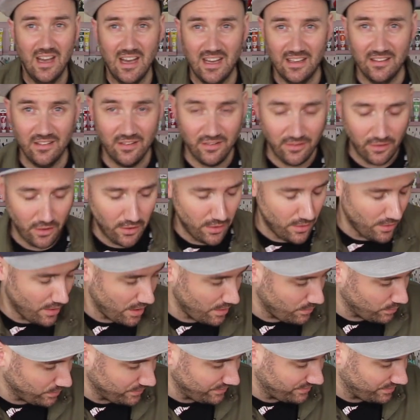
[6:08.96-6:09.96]
and so
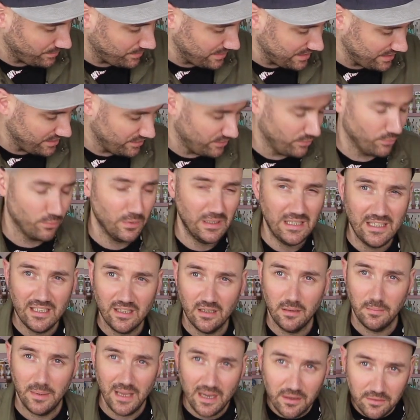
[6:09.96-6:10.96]
I want something that's really
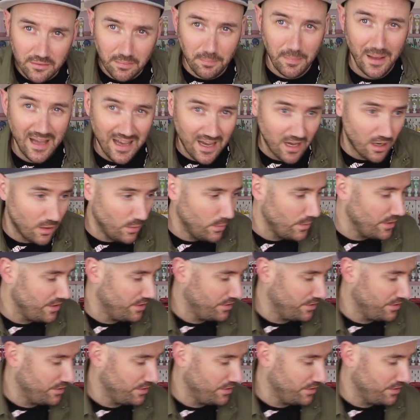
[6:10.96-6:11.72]
going to be able to power